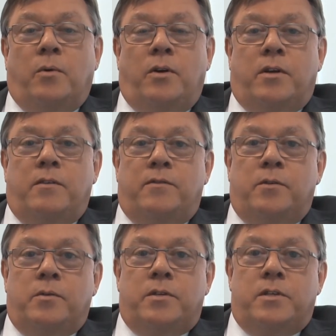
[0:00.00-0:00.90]
we're looking
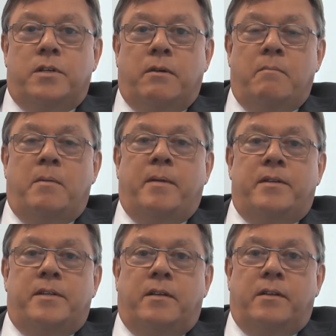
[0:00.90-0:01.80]
forward to
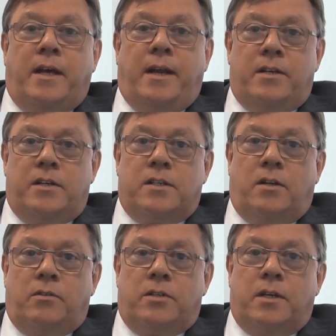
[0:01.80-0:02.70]
implementing the NHS
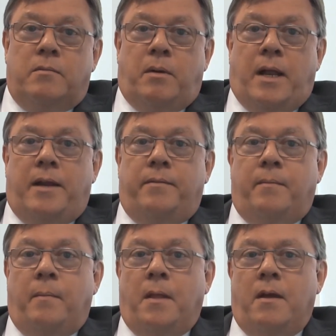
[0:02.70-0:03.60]
long-term plan.
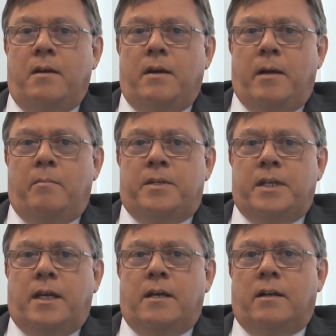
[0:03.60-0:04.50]
In
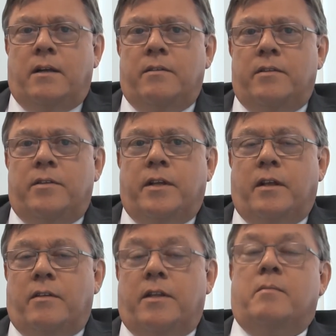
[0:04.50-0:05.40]
particular, the
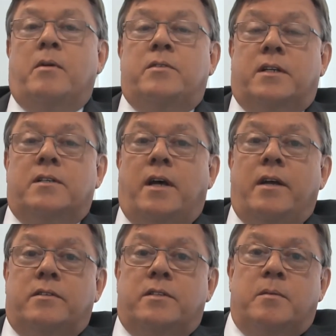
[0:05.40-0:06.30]
thing I think that most
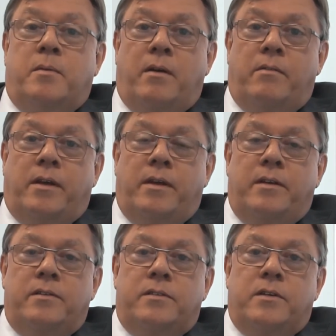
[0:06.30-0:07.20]
excites us about
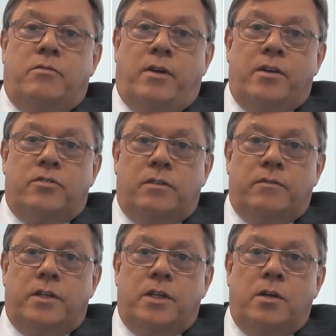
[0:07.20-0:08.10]
that is the creation
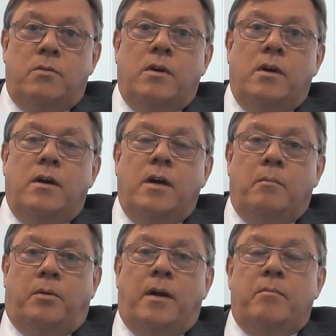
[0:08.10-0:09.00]
of the new
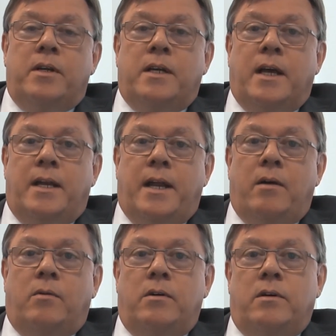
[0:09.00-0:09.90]
primary care
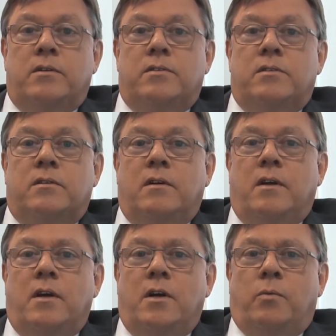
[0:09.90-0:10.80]
networks.
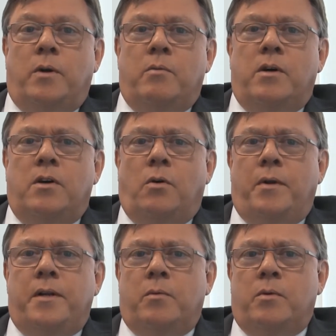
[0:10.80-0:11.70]
We were
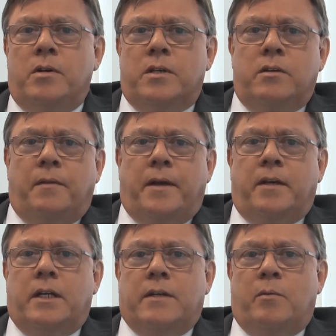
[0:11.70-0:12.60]
already working on
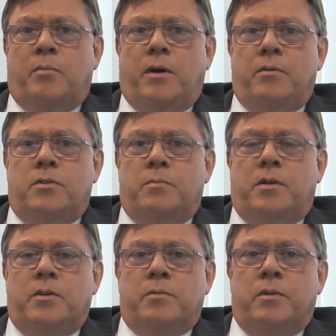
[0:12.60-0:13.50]
that kind of approach
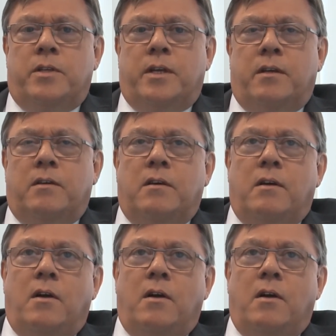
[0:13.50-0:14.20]
because we think